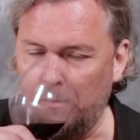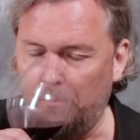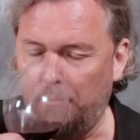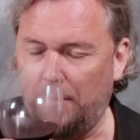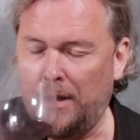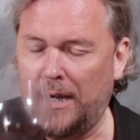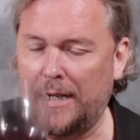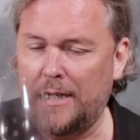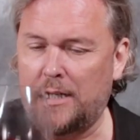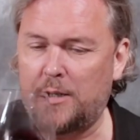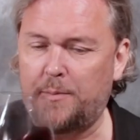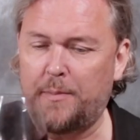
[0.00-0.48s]

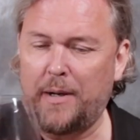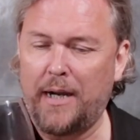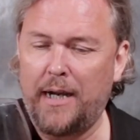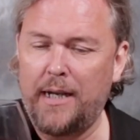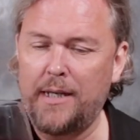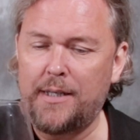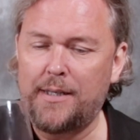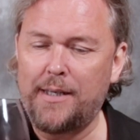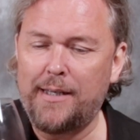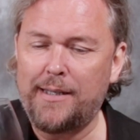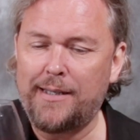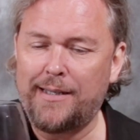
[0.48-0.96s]
mild
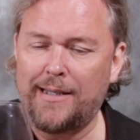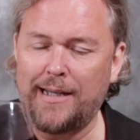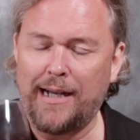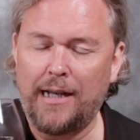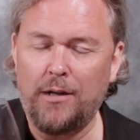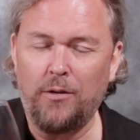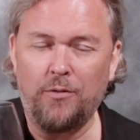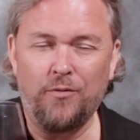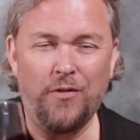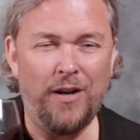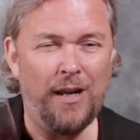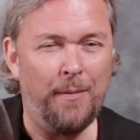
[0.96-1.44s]
spices. I
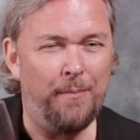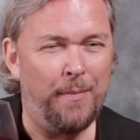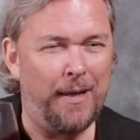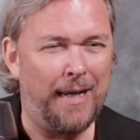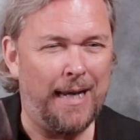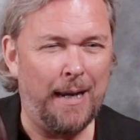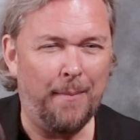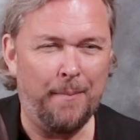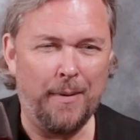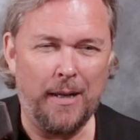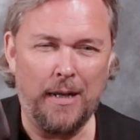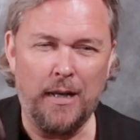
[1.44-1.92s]
don't really
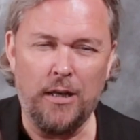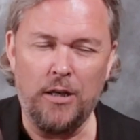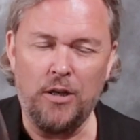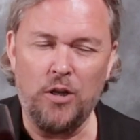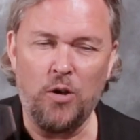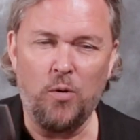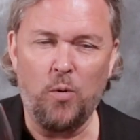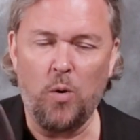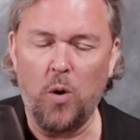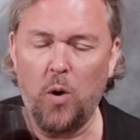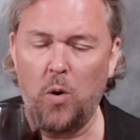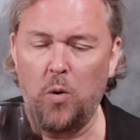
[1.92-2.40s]
pick up any
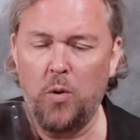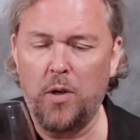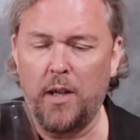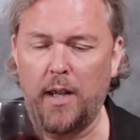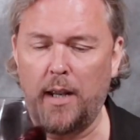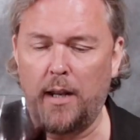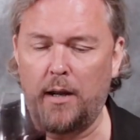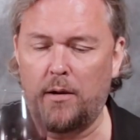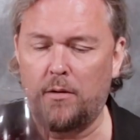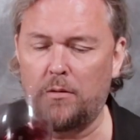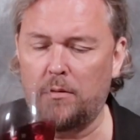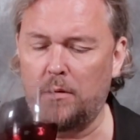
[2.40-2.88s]
new oak
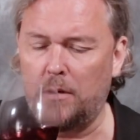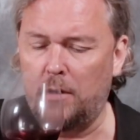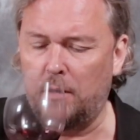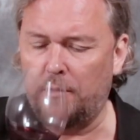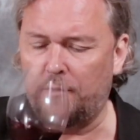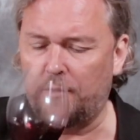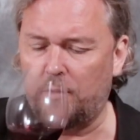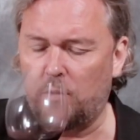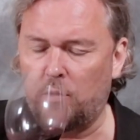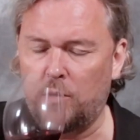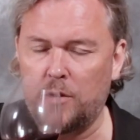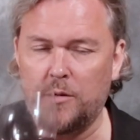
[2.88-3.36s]
here, and
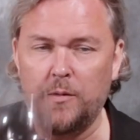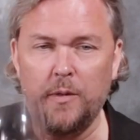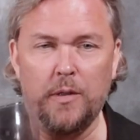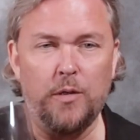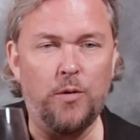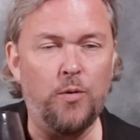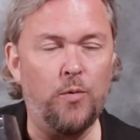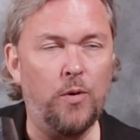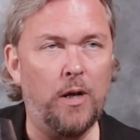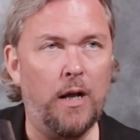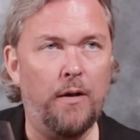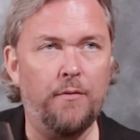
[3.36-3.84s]
of course we
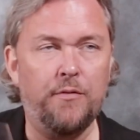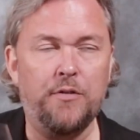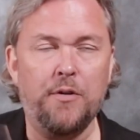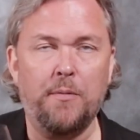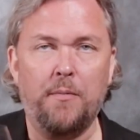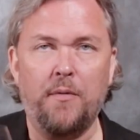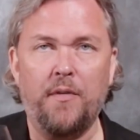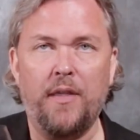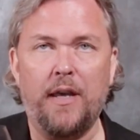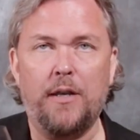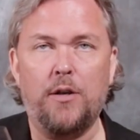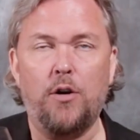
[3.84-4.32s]
do have
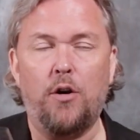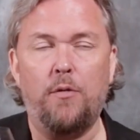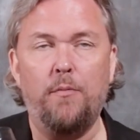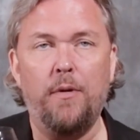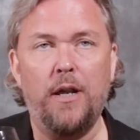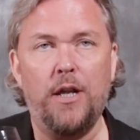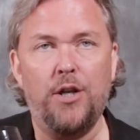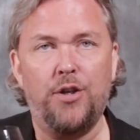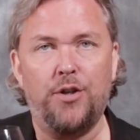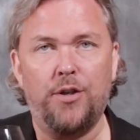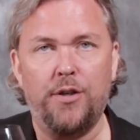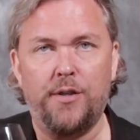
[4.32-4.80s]
some of that
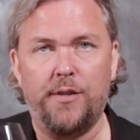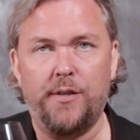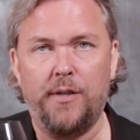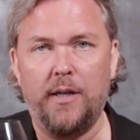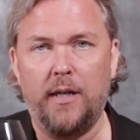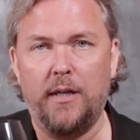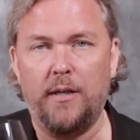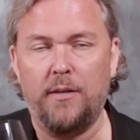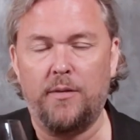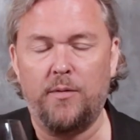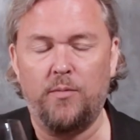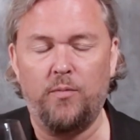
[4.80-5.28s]

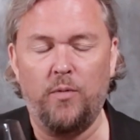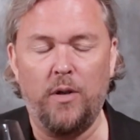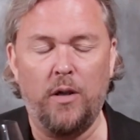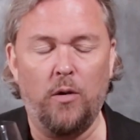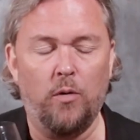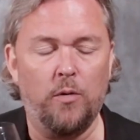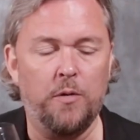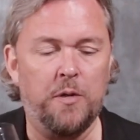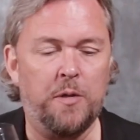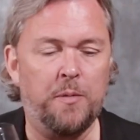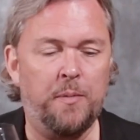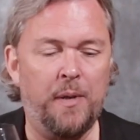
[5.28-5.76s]
herbaceousness. We
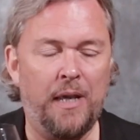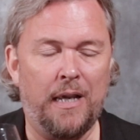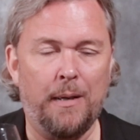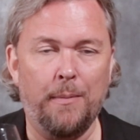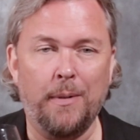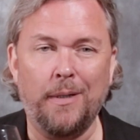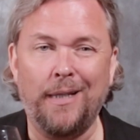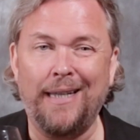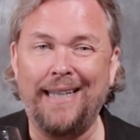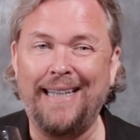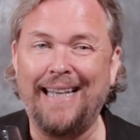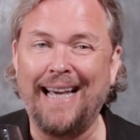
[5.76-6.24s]
always speak
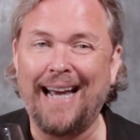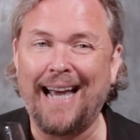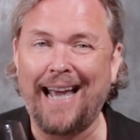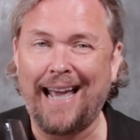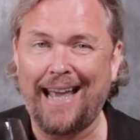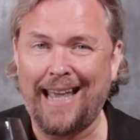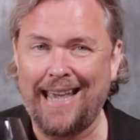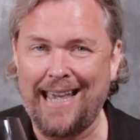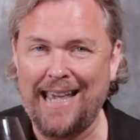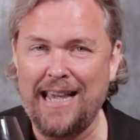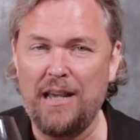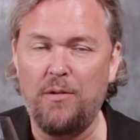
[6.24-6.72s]
about the
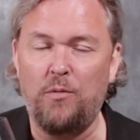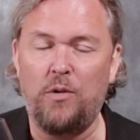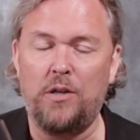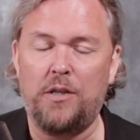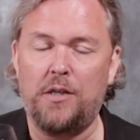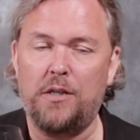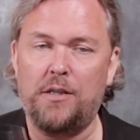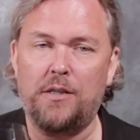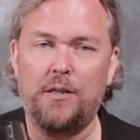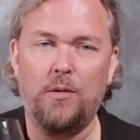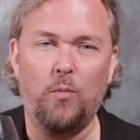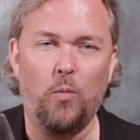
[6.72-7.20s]
garrigue,
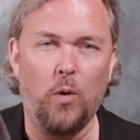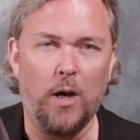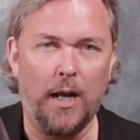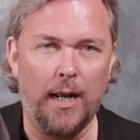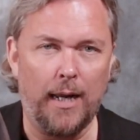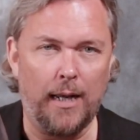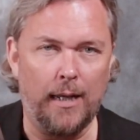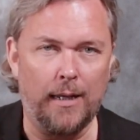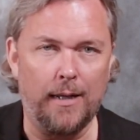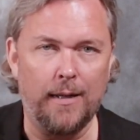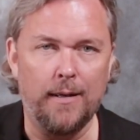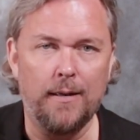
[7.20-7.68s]
which is the
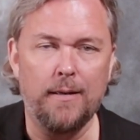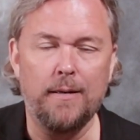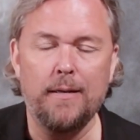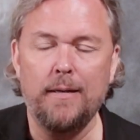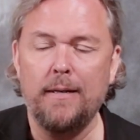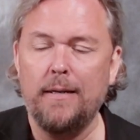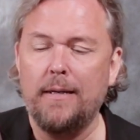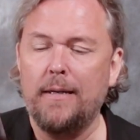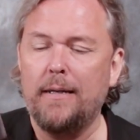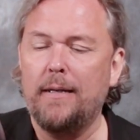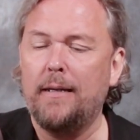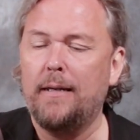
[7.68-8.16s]
wild
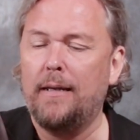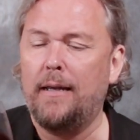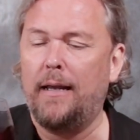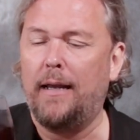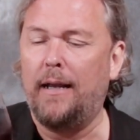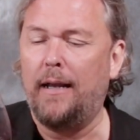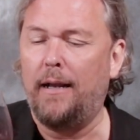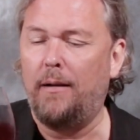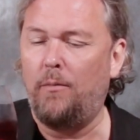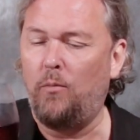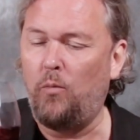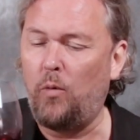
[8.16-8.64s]

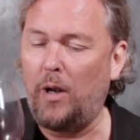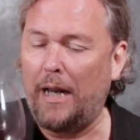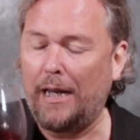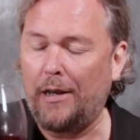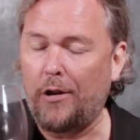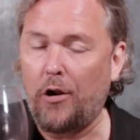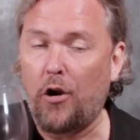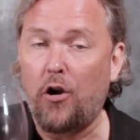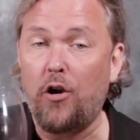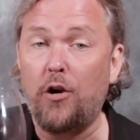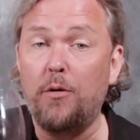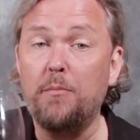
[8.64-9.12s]
um,
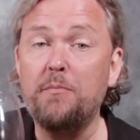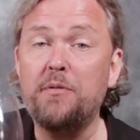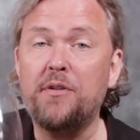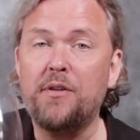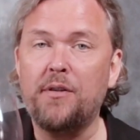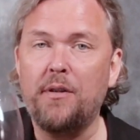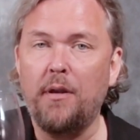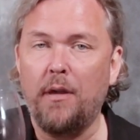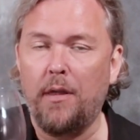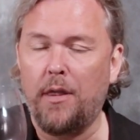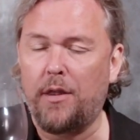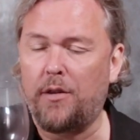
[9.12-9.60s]
wild
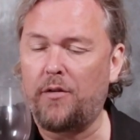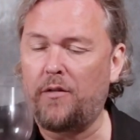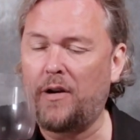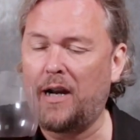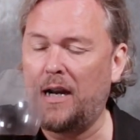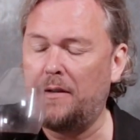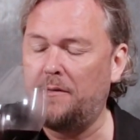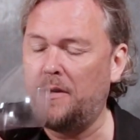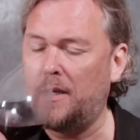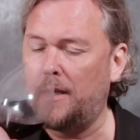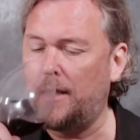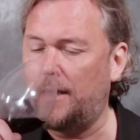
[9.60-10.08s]
herbs
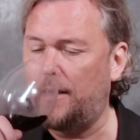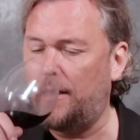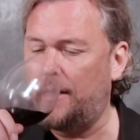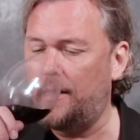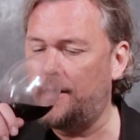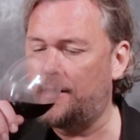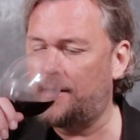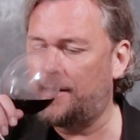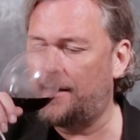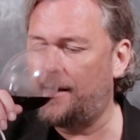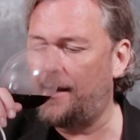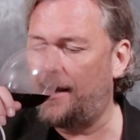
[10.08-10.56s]
thriving in
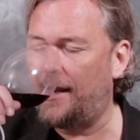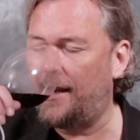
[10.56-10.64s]
these